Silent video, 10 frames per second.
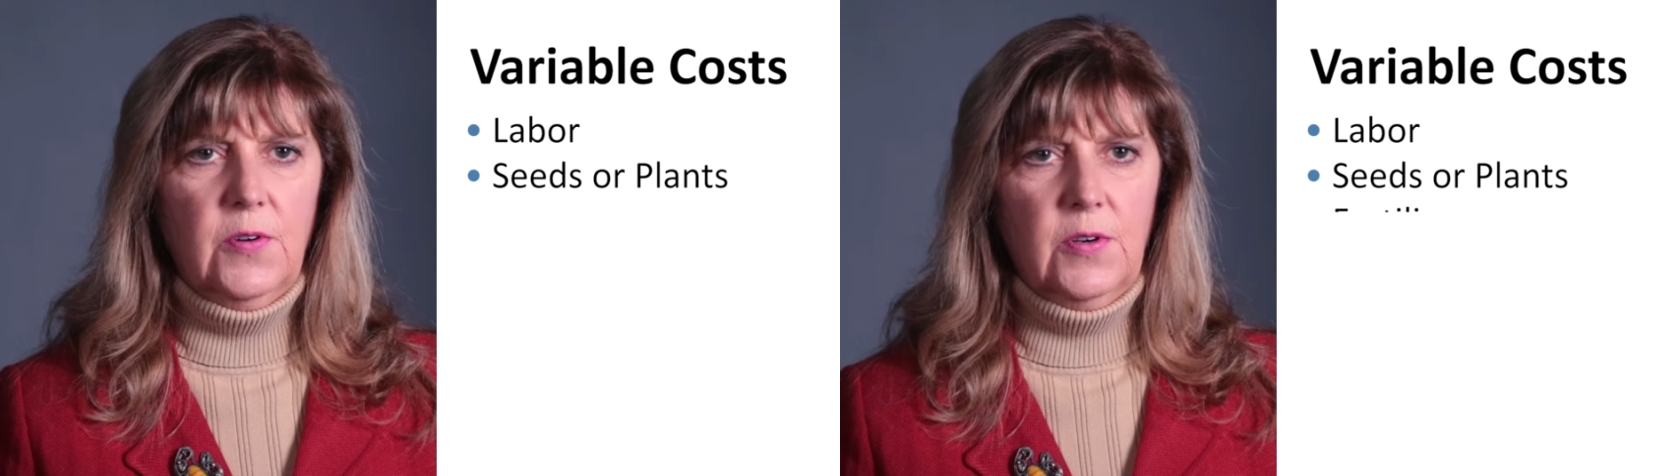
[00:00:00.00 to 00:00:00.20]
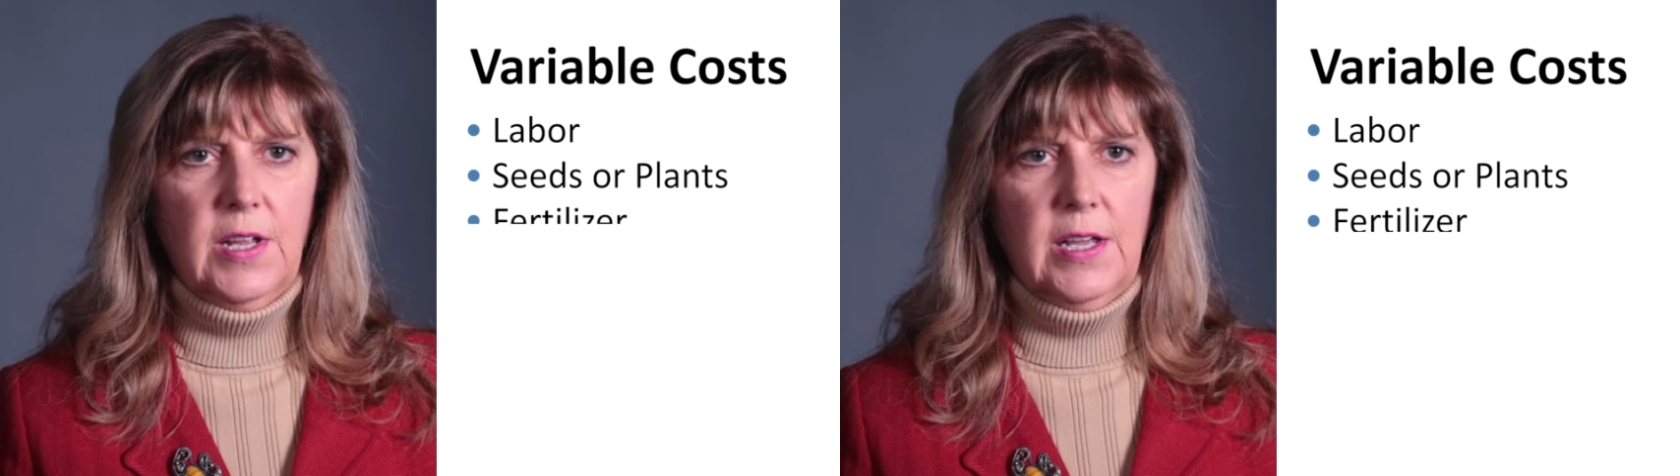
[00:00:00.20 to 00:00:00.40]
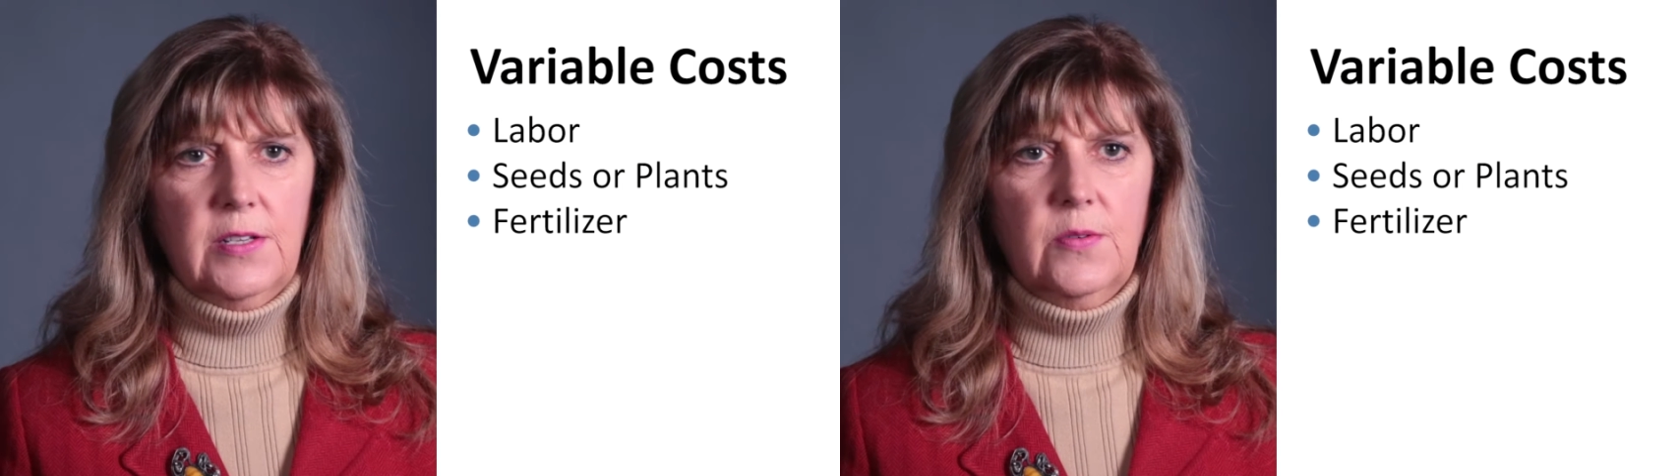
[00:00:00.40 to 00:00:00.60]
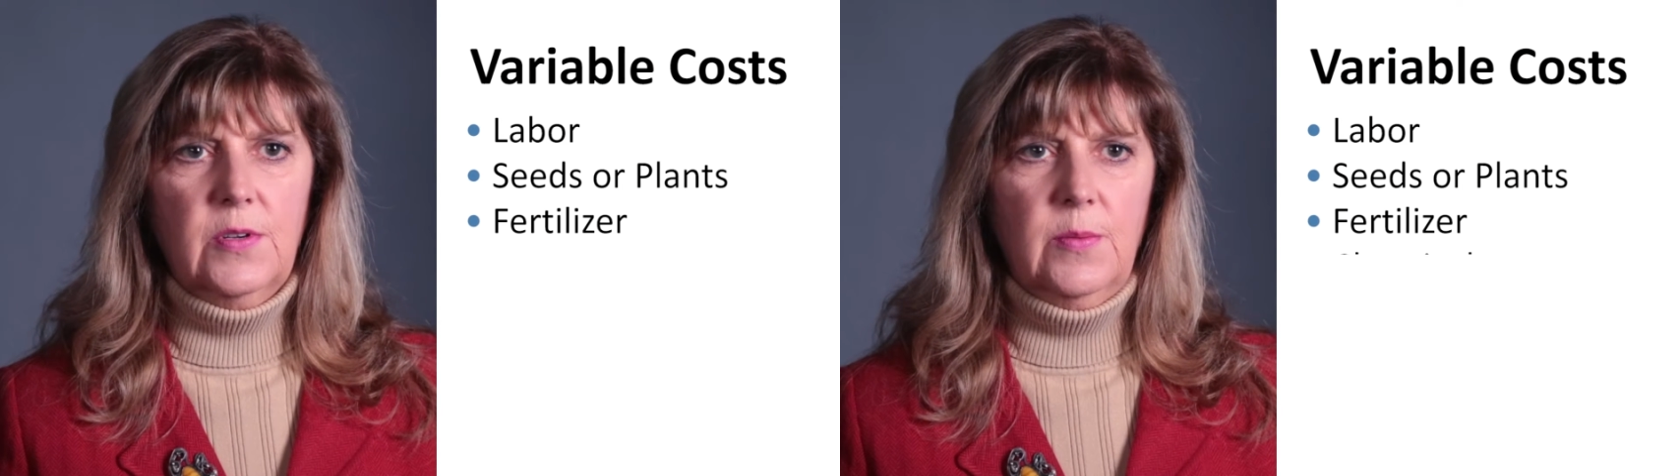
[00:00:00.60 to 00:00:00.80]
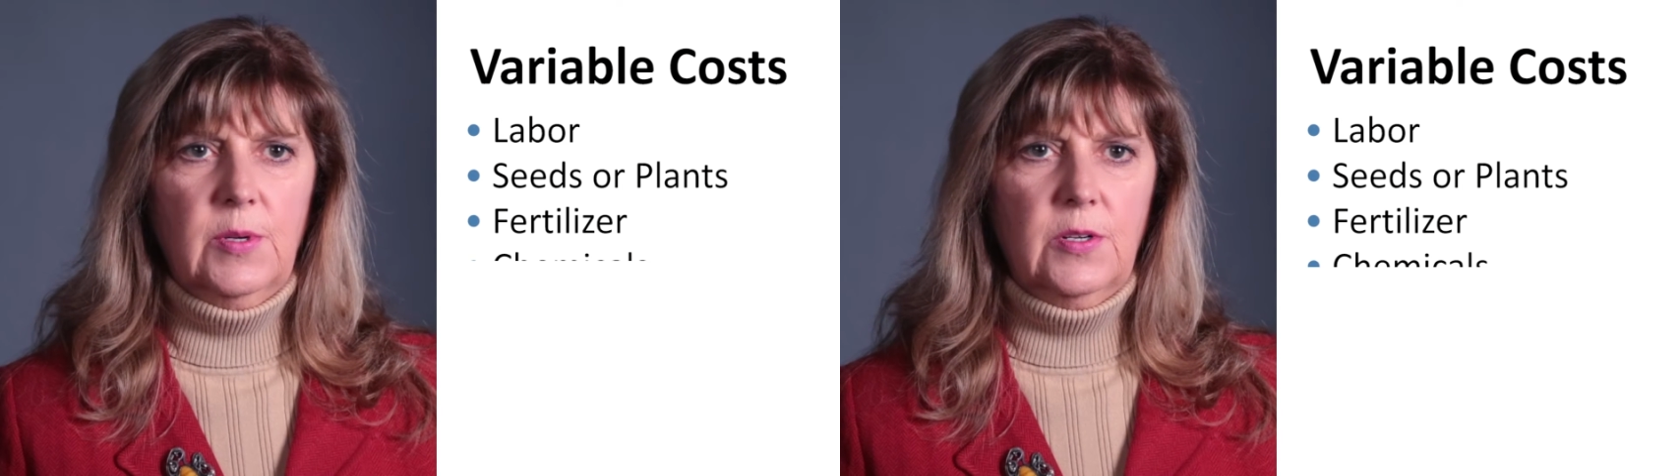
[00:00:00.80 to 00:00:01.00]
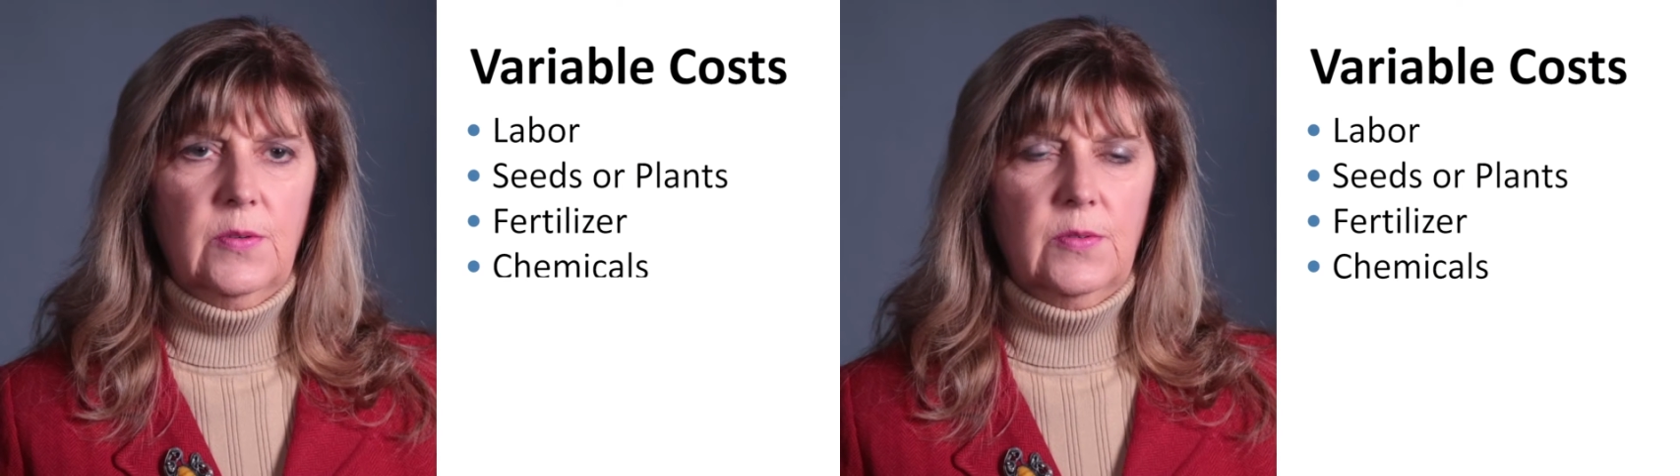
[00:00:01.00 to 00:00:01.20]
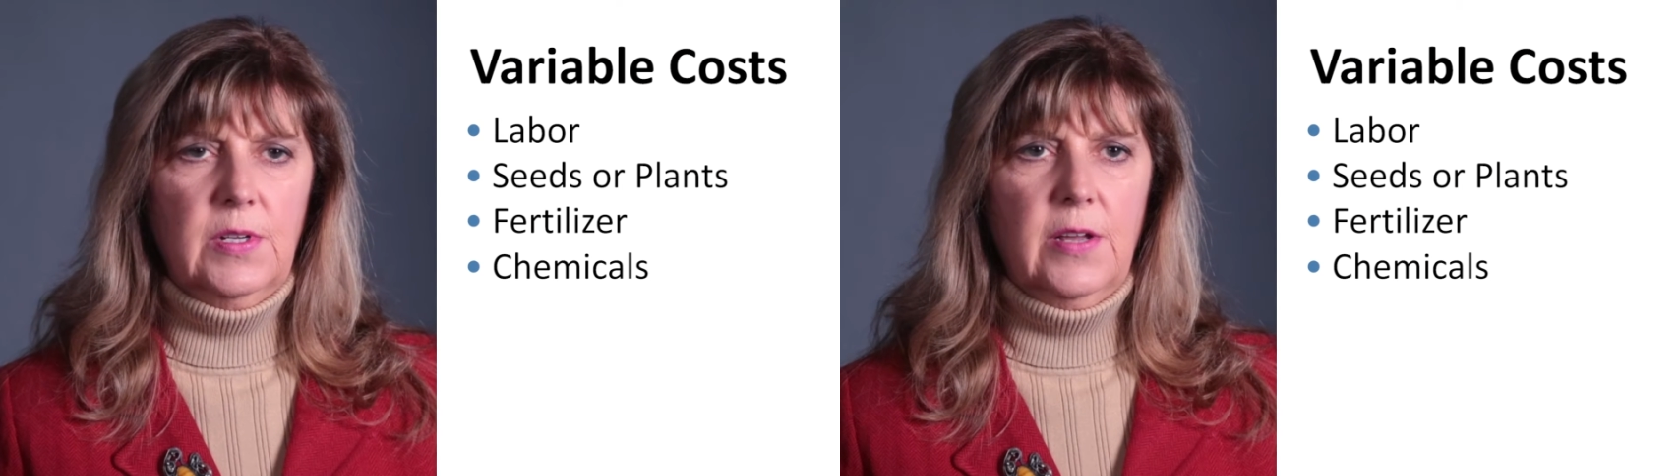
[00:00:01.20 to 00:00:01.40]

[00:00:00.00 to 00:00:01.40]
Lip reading: fertilizer, chemicals,